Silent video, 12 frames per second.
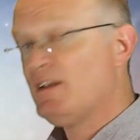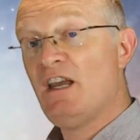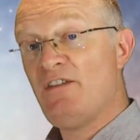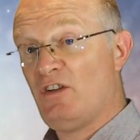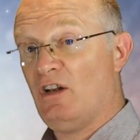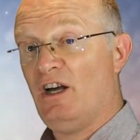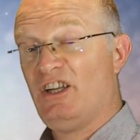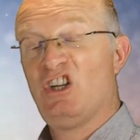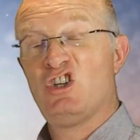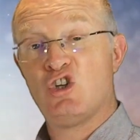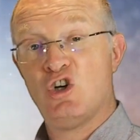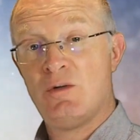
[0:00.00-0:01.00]
If you like, you
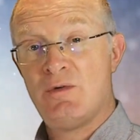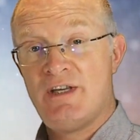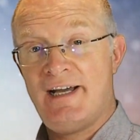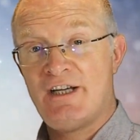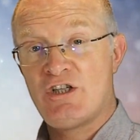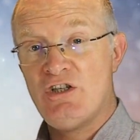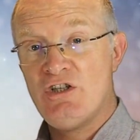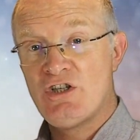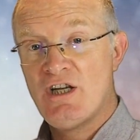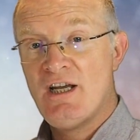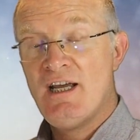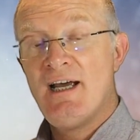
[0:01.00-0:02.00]
can join in with the actions.
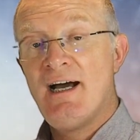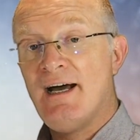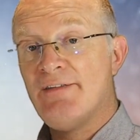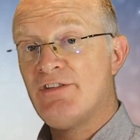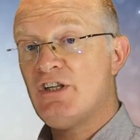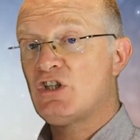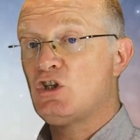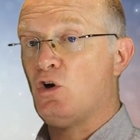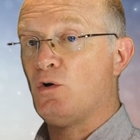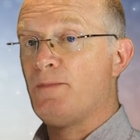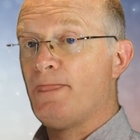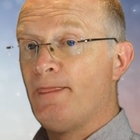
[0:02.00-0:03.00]
And this
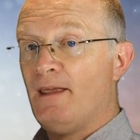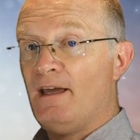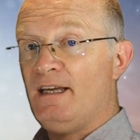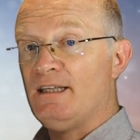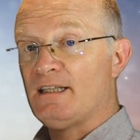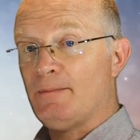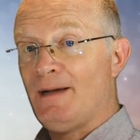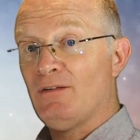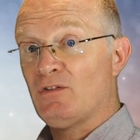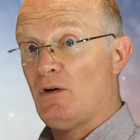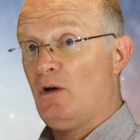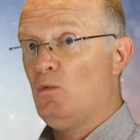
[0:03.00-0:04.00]
song is
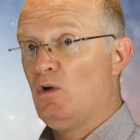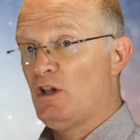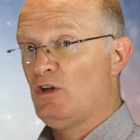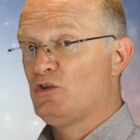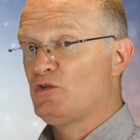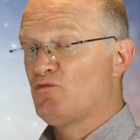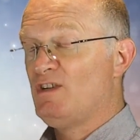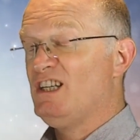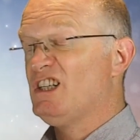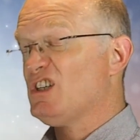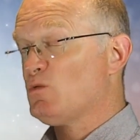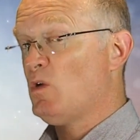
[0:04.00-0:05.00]
about one of those
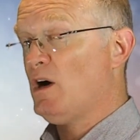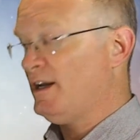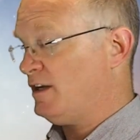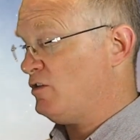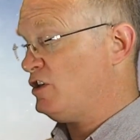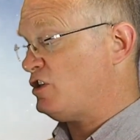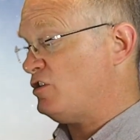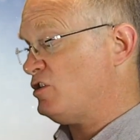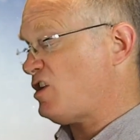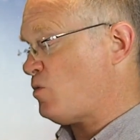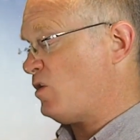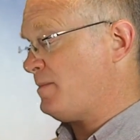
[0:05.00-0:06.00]
reasons why Christians
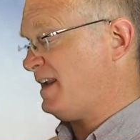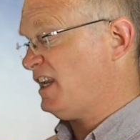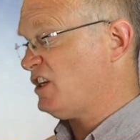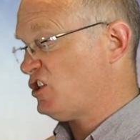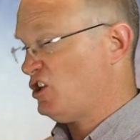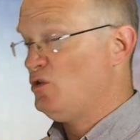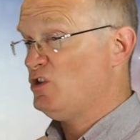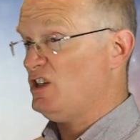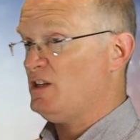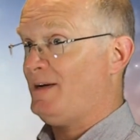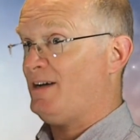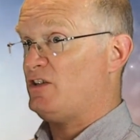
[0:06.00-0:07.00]
don't want to make excuses
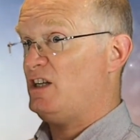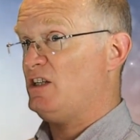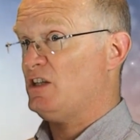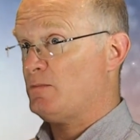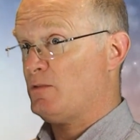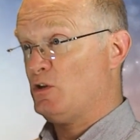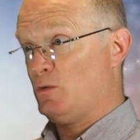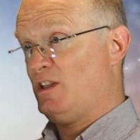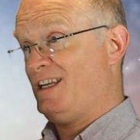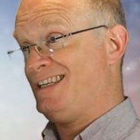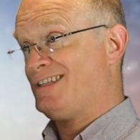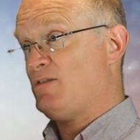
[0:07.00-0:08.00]
about Jesus, because we
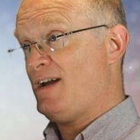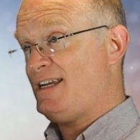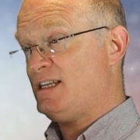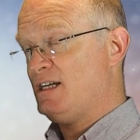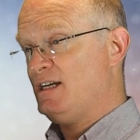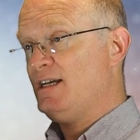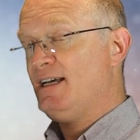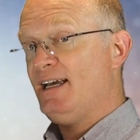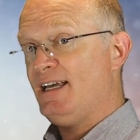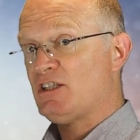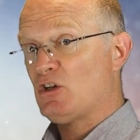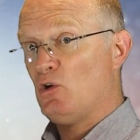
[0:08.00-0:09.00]
think he's great.
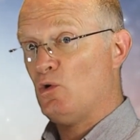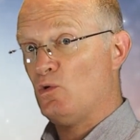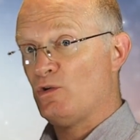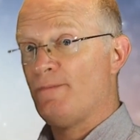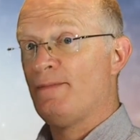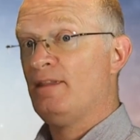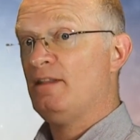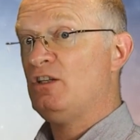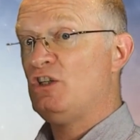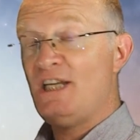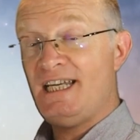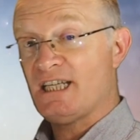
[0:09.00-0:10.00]
It's called
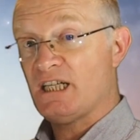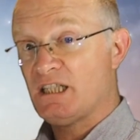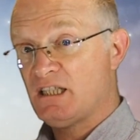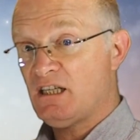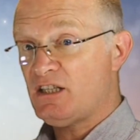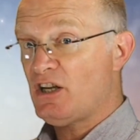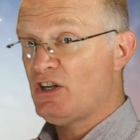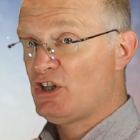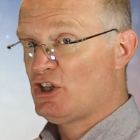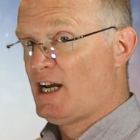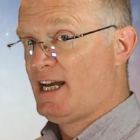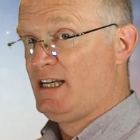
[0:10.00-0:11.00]
Jesus Doesn't
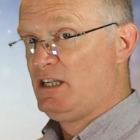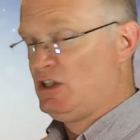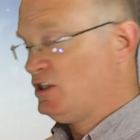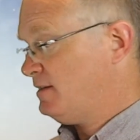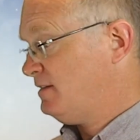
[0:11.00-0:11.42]
Change.